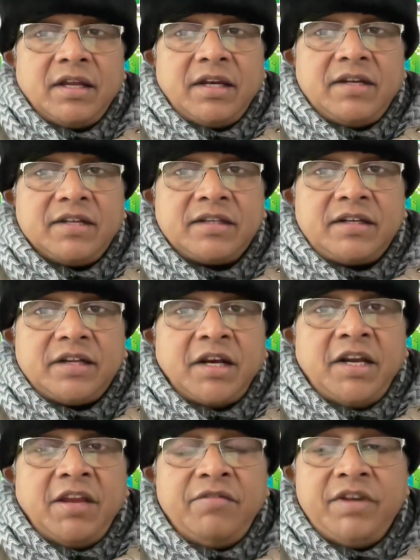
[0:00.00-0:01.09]

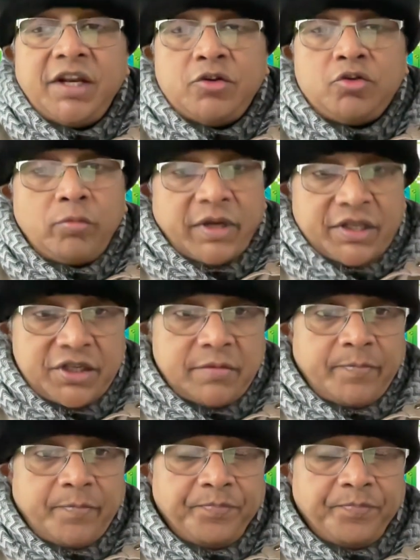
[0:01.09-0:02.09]
deviate too much.